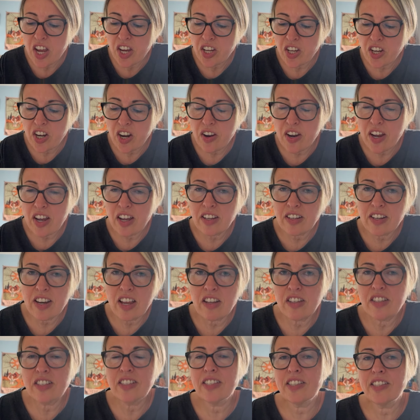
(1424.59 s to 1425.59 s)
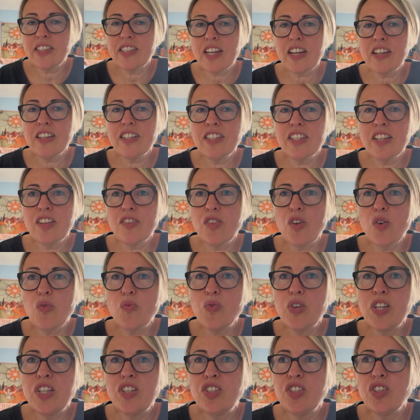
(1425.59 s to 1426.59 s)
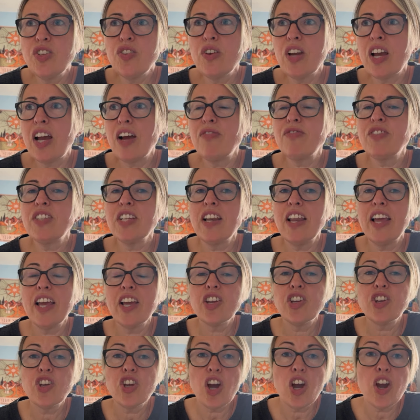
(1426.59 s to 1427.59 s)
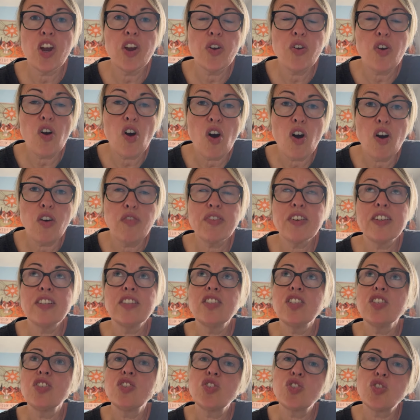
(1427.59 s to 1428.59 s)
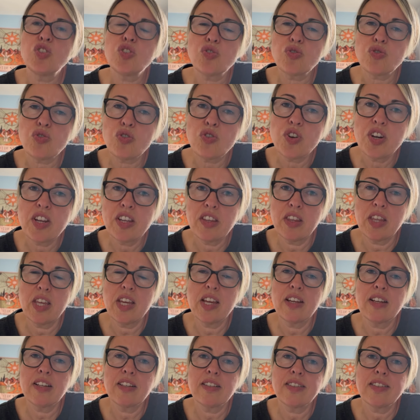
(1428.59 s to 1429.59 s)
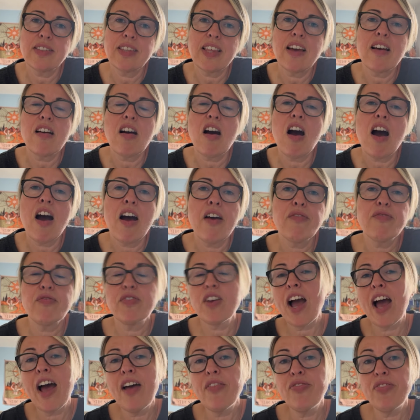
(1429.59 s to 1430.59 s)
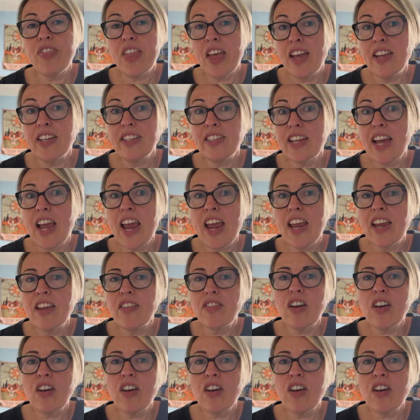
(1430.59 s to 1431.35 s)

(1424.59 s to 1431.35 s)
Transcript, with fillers: you know, an understanding that we do have to let go of and destroy things that have had their day,